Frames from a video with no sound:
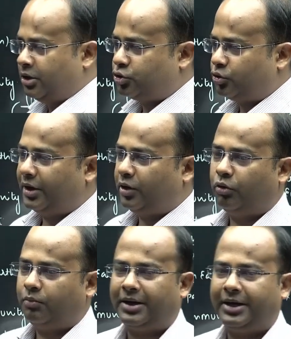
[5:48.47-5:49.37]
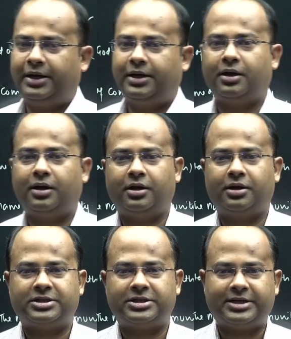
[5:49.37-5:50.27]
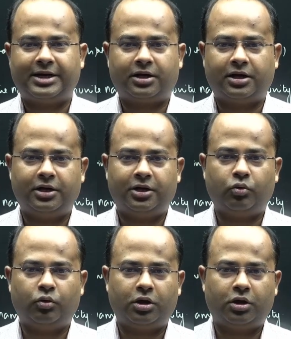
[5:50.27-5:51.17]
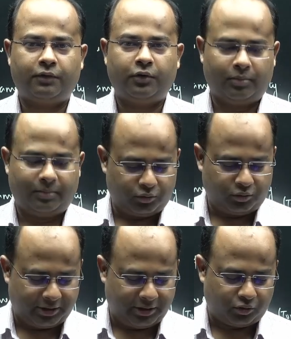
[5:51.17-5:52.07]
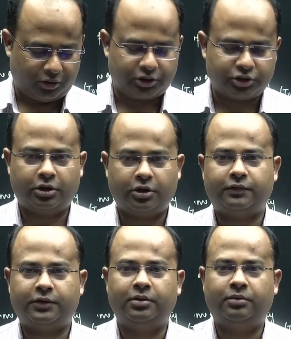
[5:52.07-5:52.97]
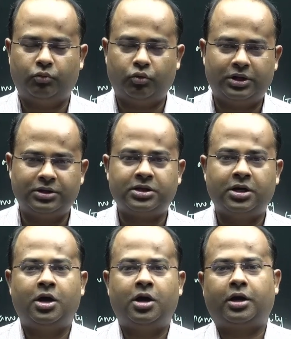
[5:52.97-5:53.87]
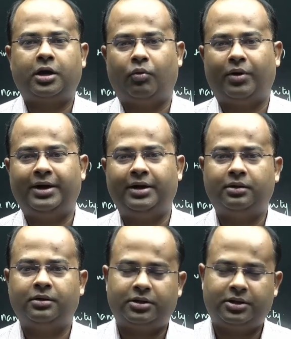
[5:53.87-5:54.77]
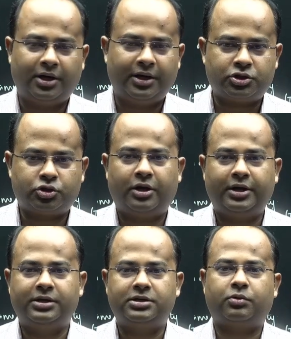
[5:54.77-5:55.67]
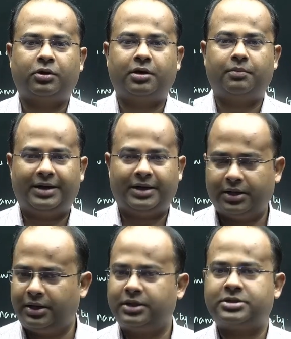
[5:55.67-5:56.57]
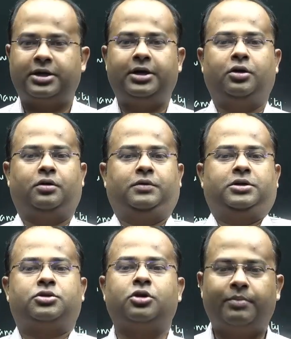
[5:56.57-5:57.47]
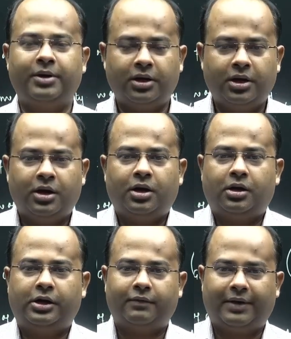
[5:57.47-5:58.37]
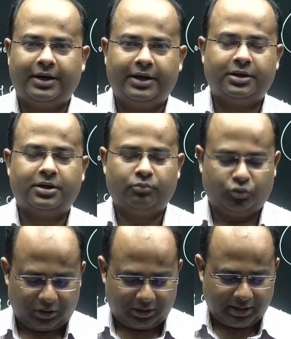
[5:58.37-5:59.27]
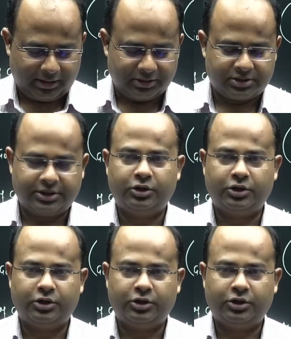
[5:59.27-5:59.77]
So I hope, my dear learners, is that clear to all of you about the introduction of the Mughals, why the historians, for a better understanding of this topic, divided the Mughal dynasty